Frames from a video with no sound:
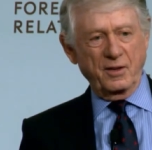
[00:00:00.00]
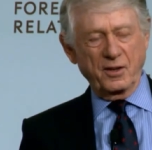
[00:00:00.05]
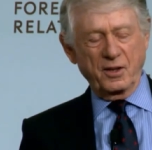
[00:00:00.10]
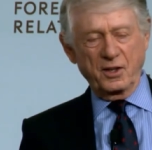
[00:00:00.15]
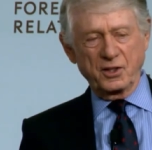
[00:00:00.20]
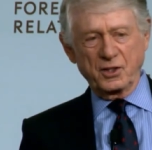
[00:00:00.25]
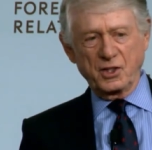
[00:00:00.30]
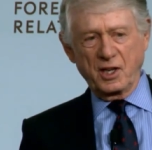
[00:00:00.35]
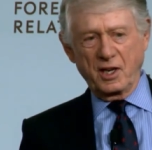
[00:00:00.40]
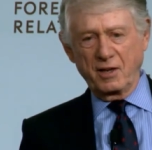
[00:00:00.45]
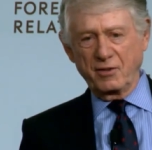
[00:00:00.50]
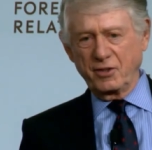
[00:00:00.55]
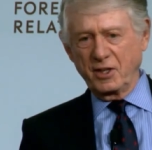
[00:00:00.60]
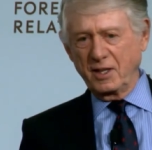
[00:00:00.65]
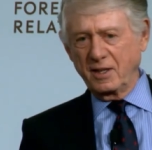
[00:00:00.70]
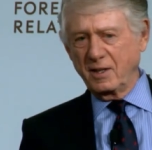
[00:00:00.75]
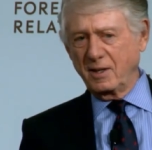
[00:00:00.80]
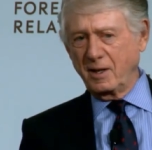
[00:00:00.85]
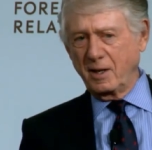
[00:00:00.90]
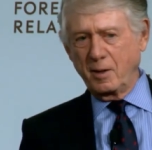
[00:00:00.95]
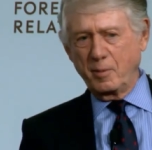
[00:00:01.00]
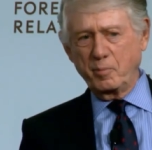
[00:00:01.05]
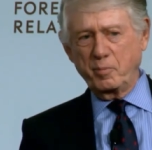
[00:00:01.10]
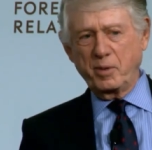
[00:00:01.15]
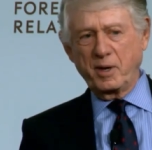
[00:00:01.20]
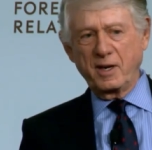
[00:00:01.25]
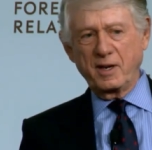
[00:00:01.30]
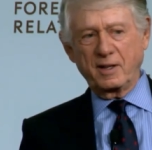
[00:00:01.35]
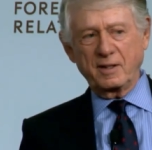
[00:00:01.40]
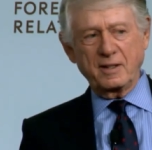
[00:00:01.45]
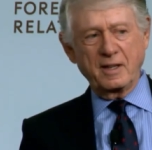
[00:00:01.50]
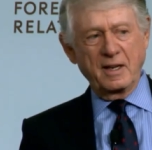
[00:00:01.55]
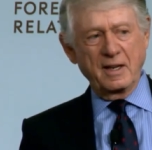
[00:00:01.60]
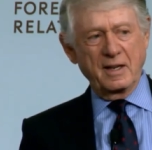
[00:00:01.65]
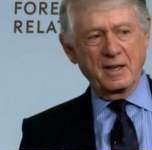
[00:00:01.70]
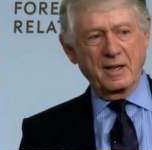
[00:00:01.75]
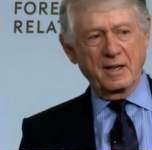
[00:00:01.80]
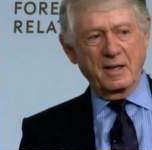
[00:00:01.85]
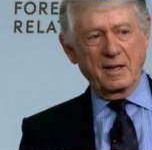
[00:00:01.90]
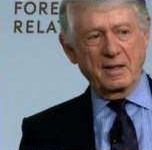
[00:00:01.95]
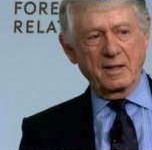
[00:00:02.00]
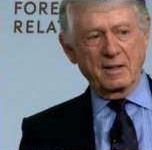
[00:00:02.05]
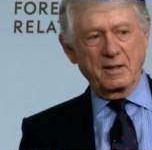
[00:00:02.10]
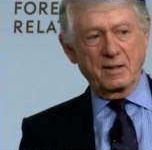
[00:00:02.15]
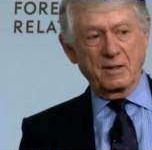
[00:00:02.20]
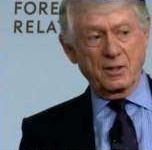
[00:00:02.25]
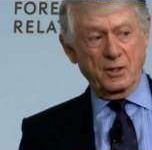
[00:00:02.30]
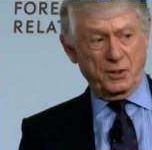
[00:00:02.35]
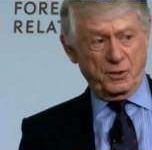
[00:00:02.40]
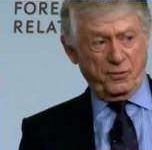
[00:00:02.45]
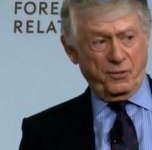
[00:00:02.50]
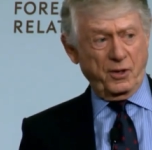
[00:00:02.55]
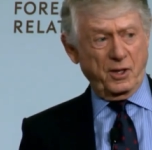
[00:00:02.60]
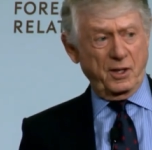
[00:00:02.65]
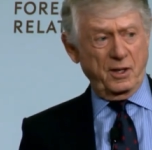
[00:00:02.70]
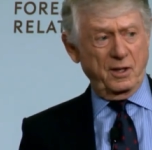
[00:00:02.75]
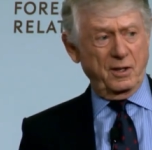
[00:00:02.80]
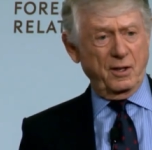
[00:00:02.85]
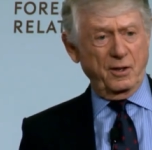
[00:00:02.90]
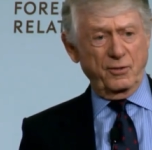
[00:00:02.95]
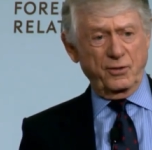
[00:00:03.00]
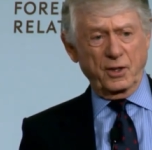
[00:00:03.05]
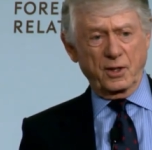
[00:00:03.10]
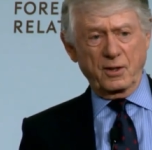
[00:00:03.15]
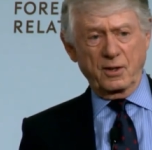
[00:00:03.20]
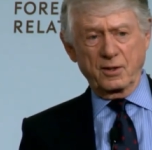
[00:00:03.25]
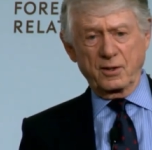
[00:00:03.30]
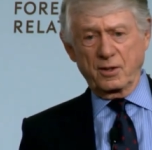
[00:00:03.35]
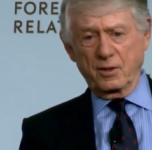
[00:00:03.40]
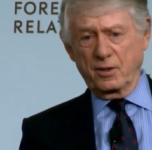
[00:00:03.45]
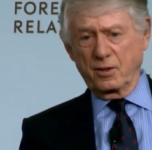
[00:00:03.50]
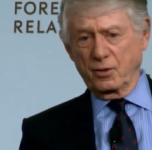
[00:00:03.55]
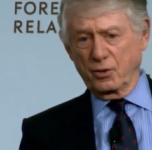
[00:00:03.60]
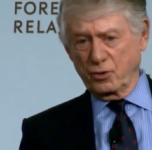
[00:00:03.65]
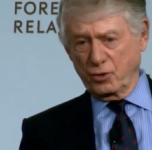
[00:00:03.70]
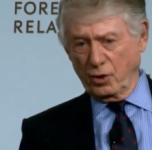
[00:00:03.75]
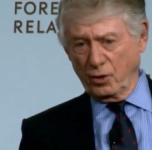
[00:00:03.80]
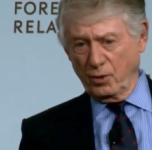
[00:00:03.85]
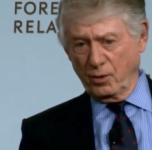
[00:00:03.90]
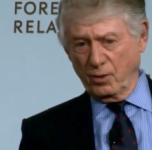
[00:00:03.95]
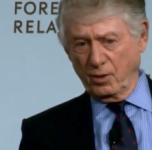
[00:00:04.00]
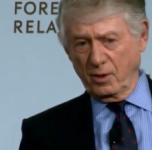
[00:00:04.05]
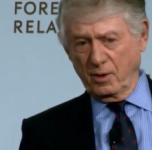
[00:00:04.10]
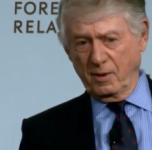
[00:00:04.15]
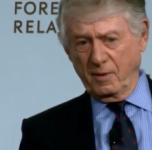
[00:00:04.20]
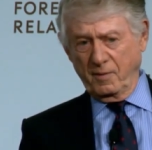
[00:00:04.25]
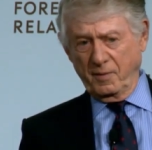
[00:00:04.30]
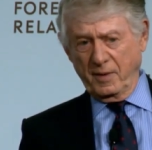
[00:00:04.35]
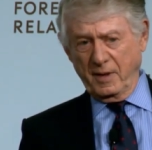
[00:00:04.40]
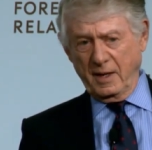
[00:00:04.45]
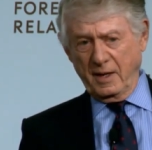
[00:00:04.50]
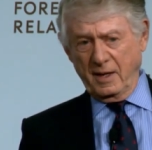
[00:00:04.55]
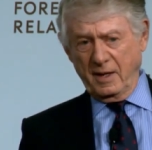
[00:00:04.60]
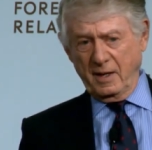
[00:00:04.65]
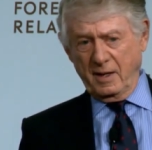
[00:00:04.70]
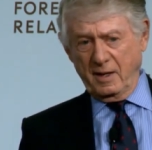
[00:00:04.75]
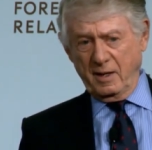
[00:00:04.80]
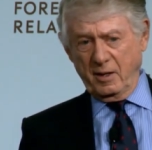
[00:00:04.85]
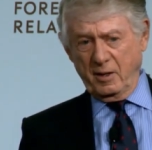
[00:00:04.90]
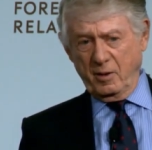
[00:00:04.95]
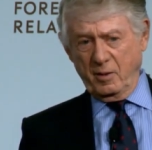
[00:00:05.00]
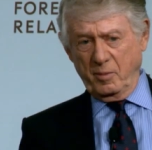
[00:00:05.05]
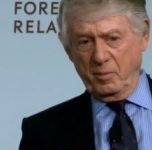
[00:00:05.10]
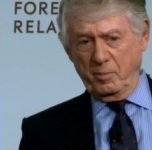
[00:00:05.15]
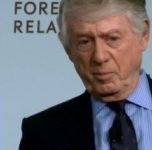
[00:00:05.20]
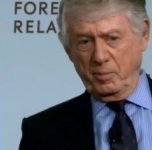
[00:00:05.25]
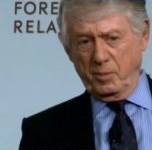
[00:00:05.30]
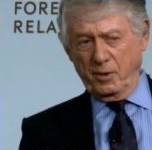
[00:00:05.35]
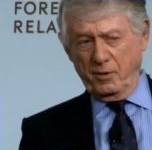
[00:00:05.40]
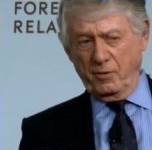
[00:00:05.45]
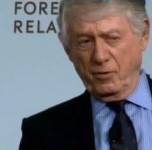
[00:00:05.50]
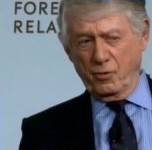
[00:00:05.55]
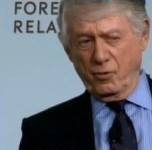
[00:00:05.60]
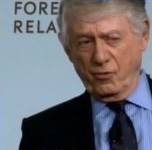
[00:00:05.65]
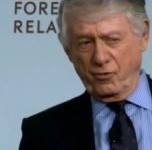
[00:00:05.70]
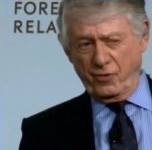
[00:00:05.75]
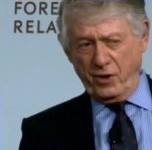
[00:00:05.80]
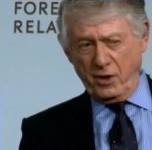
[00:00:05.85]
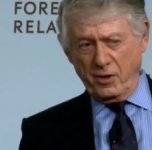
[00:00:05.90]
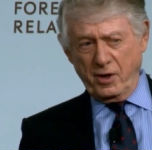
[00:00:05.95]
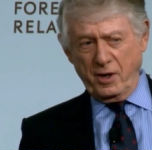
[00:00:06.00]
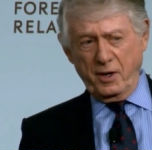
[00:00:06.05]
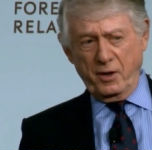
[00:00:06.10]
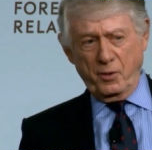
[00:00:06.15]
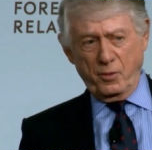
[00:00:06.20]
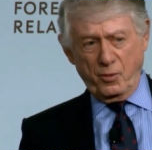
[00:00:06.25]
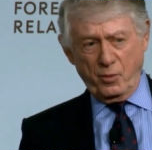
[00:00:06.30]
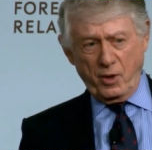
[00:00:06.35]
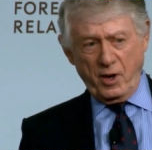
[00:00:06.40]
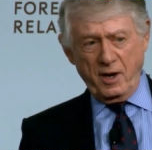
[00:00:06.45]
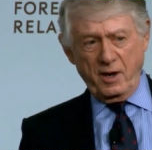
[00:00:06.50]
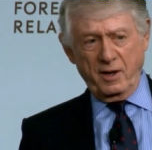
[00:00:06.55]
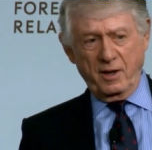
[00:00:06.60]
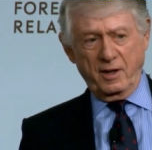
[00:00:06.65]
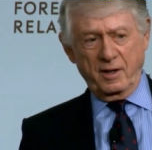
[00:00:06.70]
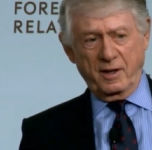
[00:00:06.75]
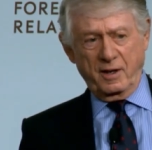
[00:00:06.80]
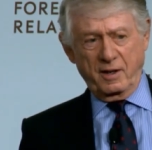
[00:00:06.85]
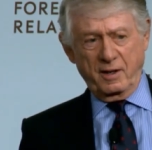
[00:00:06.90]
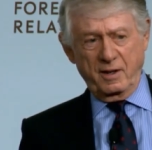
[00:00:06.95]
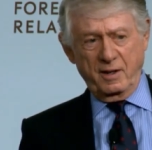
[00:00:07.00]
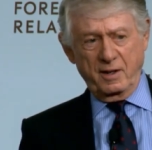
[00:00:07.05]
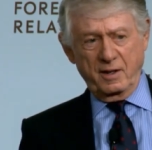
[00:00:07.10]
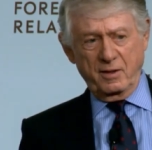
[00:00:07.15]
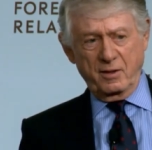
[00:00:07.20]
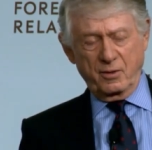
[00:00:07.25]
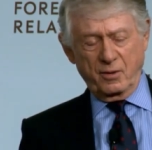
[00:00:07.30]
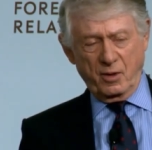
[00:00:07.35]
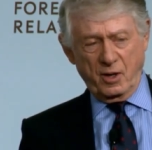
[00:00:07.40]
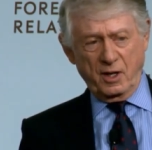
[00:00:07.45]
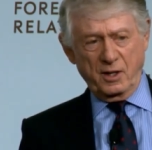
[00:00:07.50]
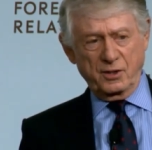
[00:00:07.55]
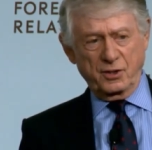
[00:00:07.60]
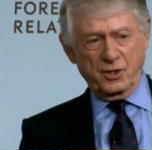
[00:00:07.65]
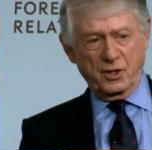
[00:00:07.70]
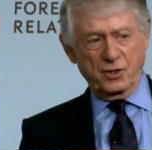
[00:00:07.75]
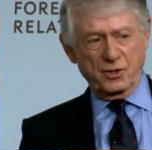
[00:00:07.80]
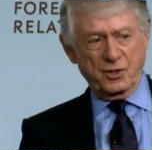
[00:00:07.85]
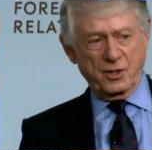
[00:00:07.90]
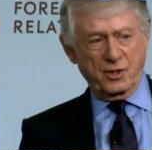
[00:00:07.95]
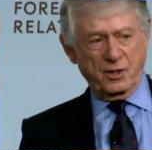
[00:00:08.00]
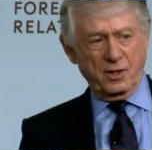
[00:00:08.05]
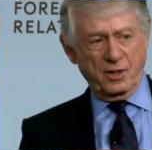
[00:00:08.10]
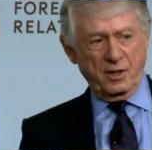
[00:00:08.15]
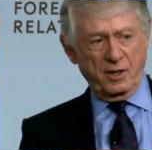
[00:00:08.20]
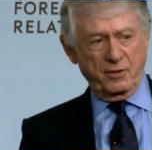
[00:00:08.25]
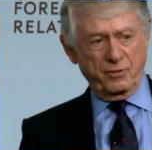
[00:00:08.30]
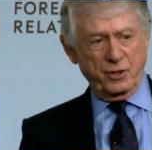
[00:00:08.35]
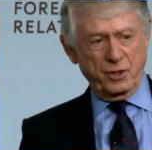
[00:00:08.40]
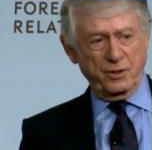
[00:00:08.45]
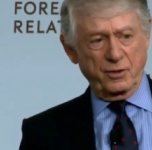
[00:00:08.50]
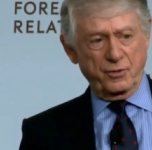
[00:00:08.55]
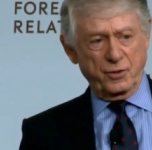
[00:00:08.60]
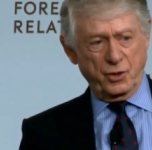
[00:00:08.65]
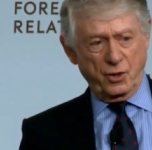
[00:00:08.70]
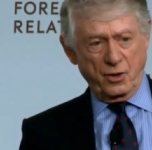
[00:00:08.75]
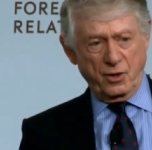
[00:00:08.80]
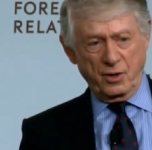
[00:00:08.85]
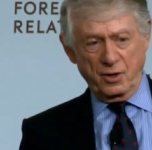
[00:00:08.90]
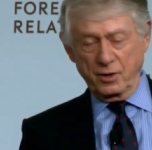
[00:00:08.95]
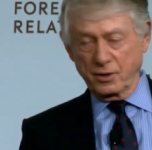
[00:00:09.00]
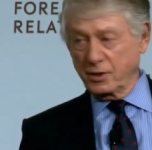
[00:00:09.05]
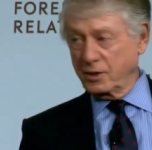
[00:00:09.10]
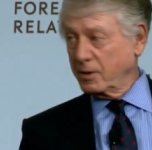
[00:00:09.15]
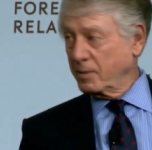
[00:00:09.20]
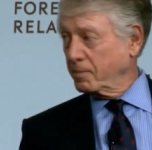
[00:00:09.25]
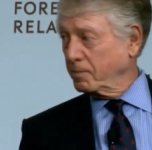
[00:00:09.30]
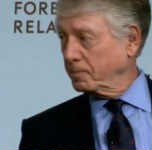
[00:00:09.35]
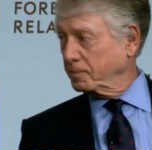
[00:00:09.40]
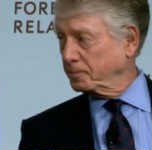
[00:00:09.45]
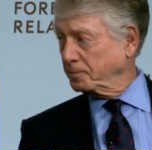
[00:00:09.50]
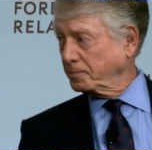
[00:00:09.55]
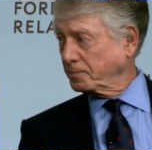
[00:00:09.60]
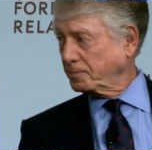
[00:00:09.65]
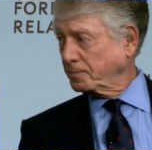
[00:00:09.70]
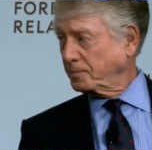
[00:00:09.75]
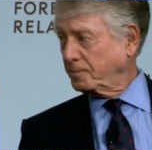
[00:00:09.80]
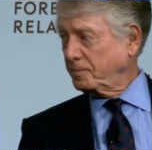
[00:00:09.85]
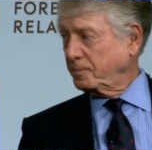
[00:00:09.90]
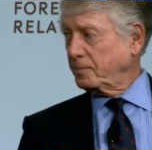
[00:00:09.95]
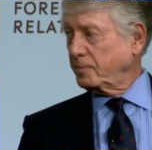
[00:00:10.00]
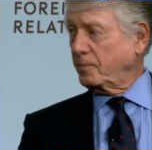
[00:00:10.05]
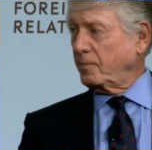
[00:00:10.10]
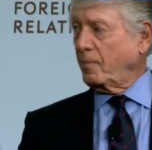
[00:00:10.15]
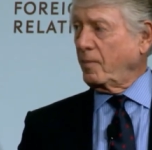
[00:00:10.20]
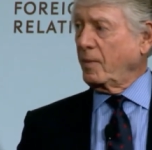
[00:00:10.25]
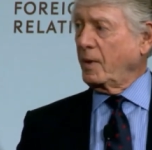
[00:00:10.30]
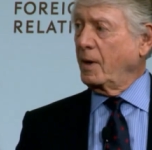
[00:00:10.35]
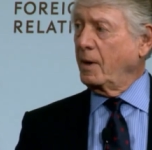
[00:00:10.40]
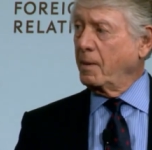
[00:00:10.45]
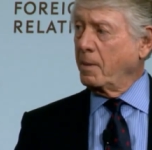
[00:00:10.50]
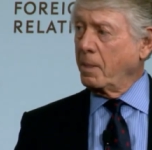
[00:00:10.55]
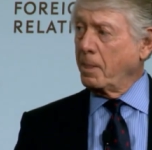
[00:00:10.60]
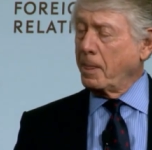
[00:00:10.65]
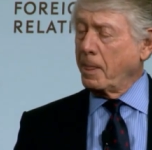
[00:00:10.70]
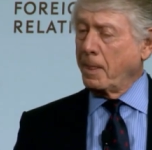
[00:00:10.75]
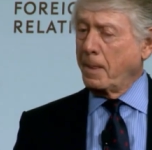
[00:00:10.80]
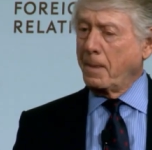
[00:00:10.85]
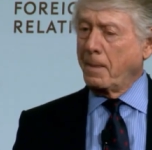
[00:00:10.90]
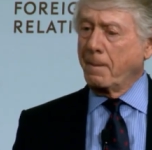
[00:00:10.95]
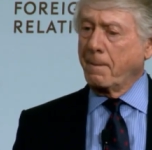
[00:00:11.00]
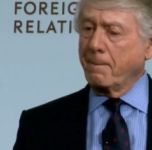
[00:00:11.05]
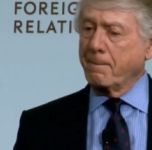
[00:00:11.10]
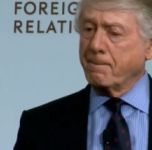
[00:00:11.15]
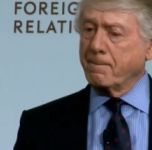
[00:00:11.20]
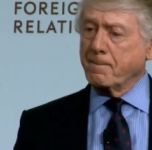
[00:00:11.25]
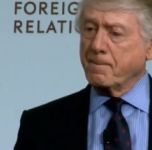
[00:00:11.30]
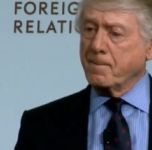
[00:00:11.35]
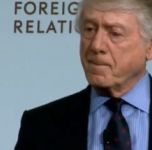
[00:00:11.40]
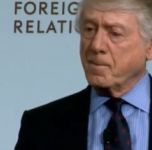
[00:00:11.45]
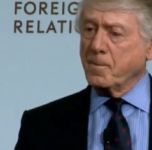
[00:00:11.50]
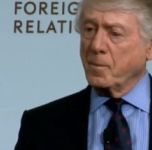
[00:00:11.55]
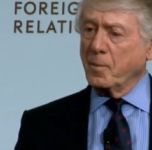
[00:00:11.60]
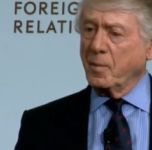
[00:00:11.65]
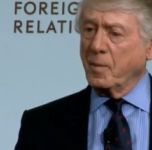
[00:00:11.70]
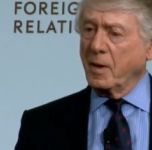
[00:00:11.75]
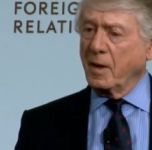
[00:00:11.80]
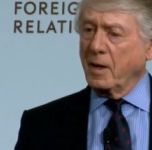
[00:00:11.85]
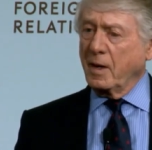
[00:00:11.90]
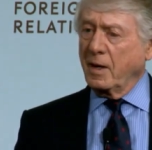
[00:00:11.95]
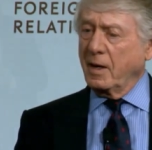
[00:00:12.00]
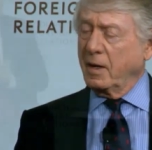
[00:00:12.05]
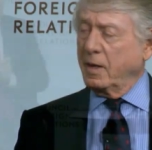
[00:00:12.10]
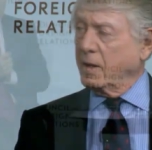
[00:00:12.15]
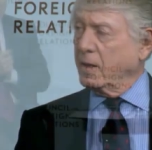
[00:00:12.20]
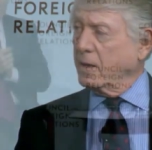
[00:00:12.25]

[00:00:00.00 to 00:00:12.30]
that it's having an impact that is very difficult to control, but very rarely rises to the level of journalism. I will withhold